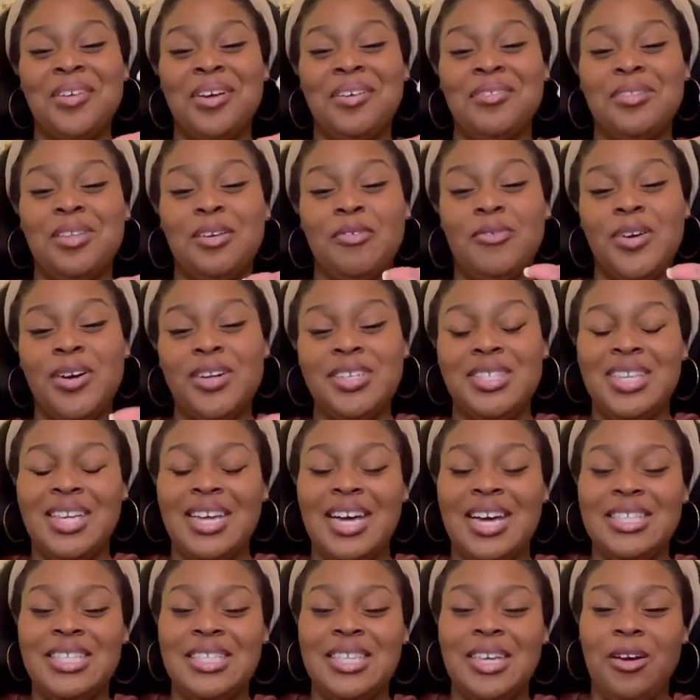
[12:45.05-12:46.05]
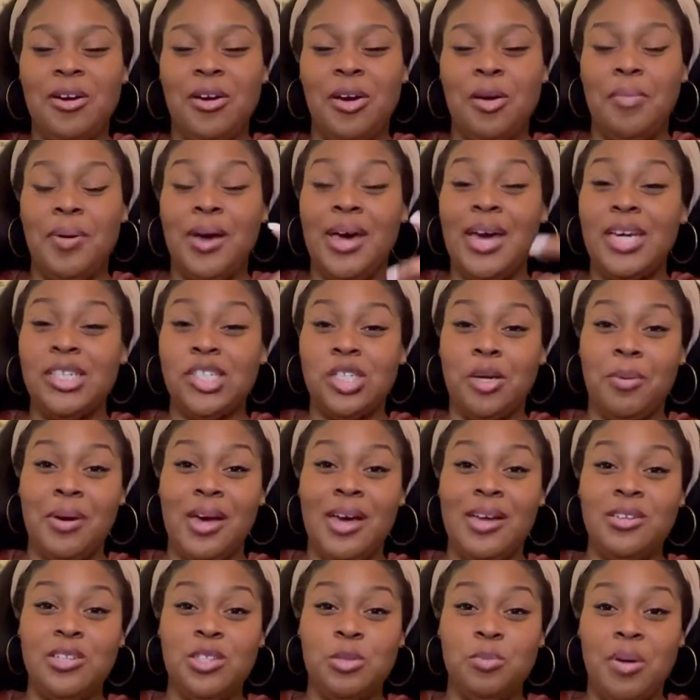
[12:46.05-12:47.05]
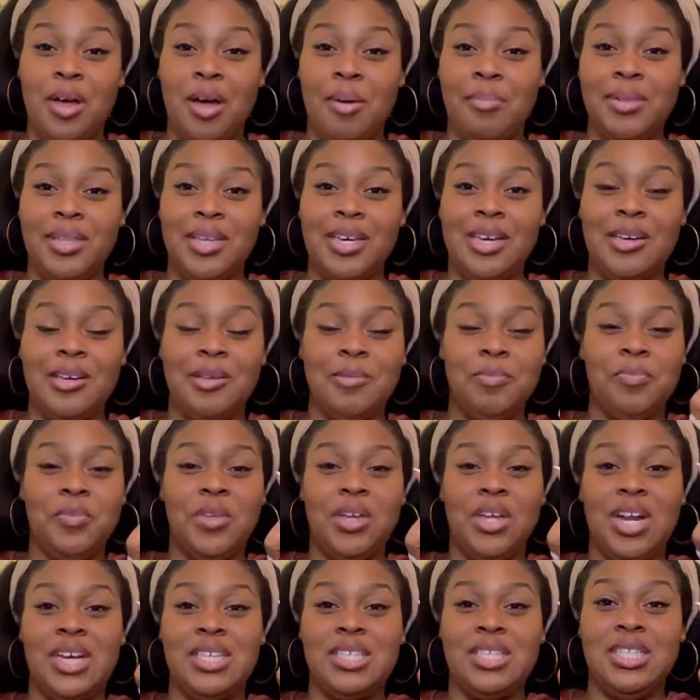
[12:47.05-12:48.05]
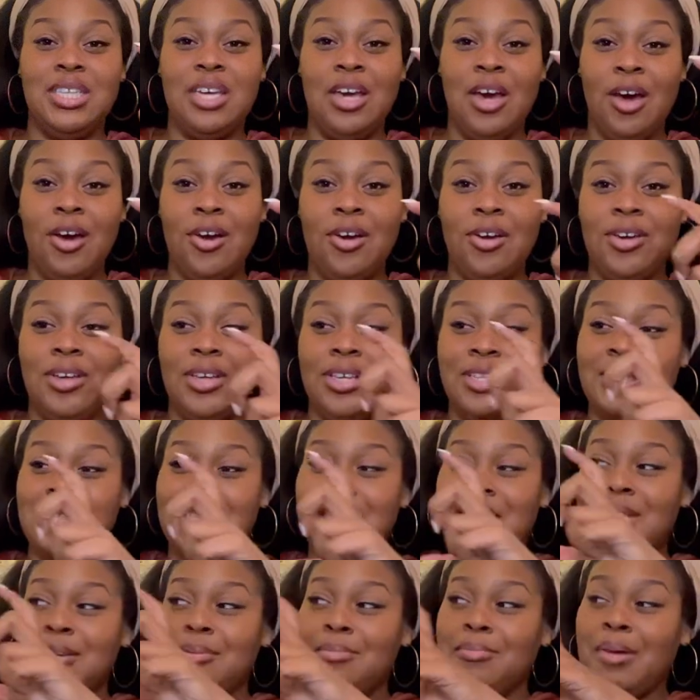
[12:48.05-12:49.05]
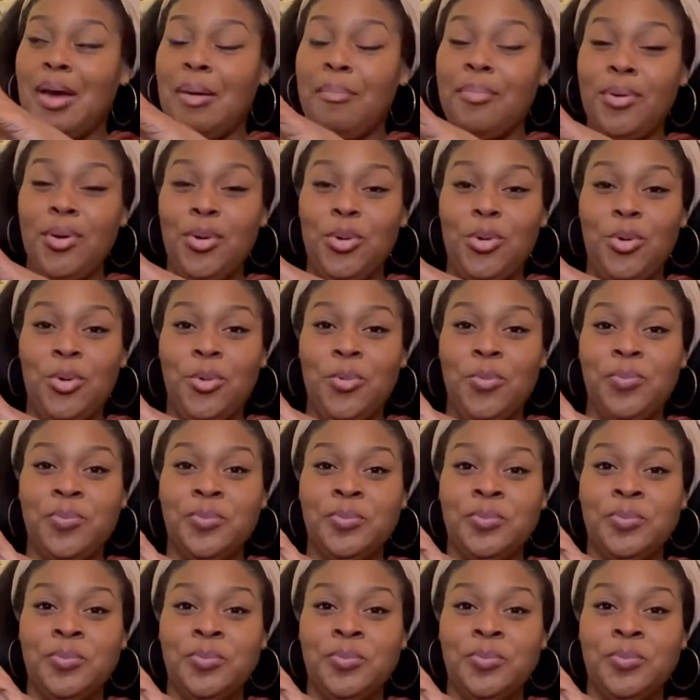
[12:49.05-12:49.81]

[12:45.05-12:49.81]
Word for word: the first thing I see on her page, her page is public, and I see her kissing my boo,